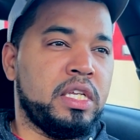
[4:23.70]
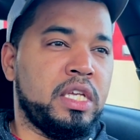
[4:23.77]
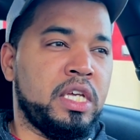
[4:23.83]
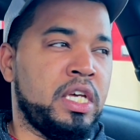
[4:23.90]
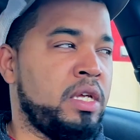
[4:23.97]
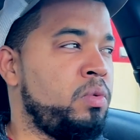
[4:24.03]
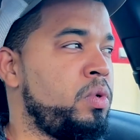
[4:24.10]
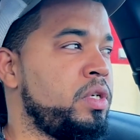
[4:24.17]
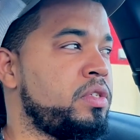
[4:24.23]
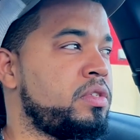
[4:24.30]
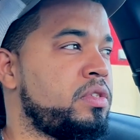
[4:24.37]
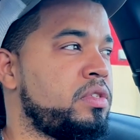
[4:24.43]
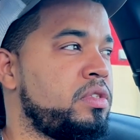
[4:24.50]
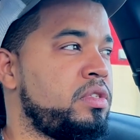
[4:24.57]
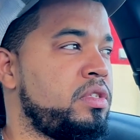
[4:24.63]
it
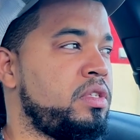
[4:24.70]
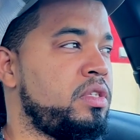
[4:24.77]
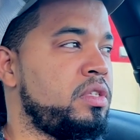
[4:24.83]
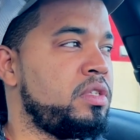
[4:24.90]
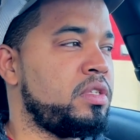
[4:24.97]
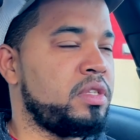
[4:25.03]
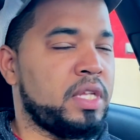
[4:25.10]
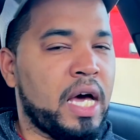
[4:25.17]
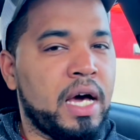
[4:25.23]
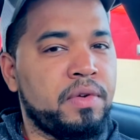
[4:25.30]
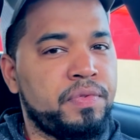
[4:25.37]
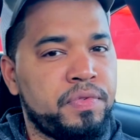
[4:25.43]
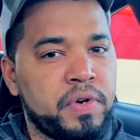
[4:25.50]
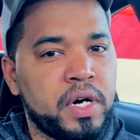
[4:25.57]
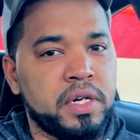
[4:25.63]
was not
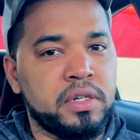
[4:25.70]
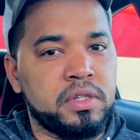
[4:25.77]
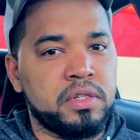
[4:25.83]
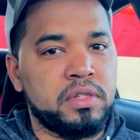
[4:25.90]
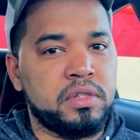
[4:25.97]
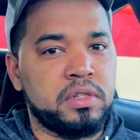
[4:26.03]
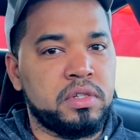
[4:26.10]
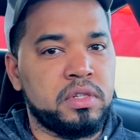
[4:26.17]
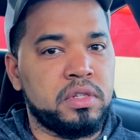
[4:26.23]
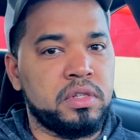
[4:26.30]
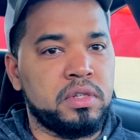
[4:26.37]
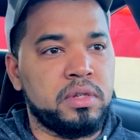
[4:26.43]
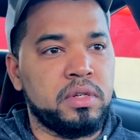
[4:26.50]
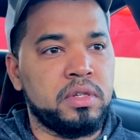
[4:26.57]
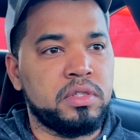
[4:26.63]
fun
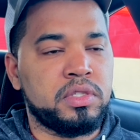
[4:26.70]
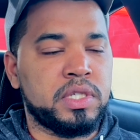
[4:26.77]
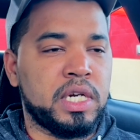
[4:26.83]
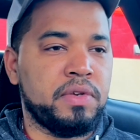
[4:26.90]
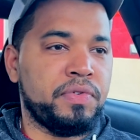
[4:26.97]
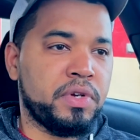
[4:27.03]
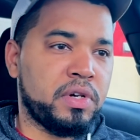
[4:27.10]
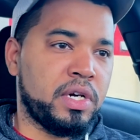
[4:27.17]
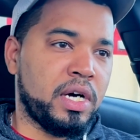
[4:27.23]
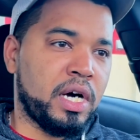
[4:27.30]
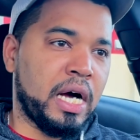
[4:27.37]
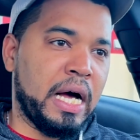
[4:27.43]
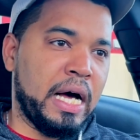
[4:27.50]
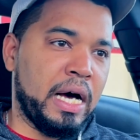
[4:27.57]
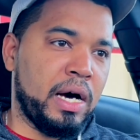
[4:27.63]
trying to figure out
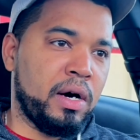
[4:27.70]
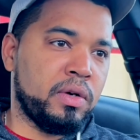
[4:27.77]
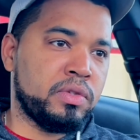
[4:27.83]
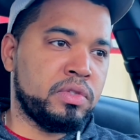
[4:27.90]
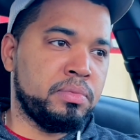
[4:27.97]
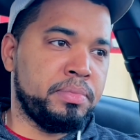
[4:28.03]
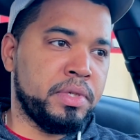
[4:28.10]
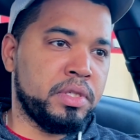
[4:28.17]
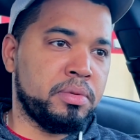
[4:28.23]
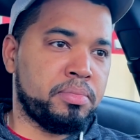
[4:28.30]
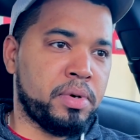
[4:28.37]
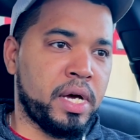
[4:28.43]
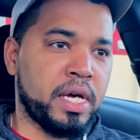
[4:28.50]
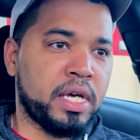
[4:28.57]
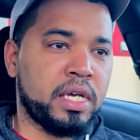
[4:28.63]
how to build a
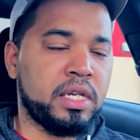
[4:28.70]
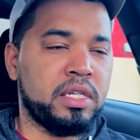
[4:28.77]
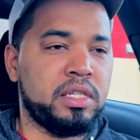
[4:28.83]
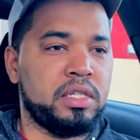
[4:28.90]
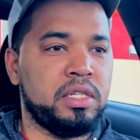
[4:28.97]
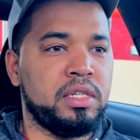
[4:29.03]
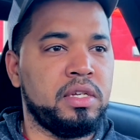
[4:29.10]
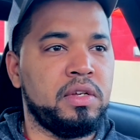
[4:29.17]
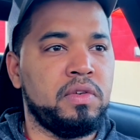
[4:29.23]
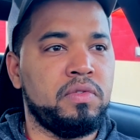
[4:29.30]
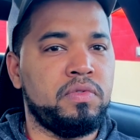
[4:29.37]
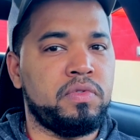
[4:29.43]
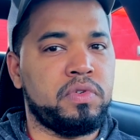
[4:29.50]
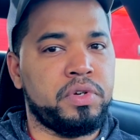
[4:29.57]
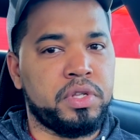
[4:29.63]
bracket
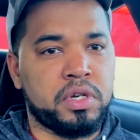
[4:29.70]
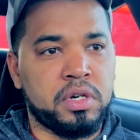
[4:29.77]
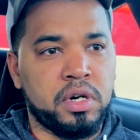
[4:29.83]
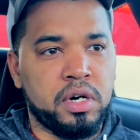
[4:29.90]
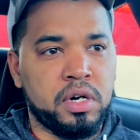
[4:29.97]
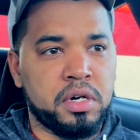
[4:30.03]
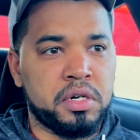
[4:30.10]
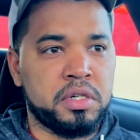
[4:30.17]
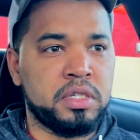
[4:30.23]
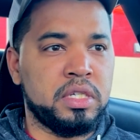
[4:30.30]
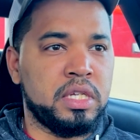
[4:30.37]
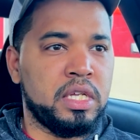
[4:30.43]
for the car.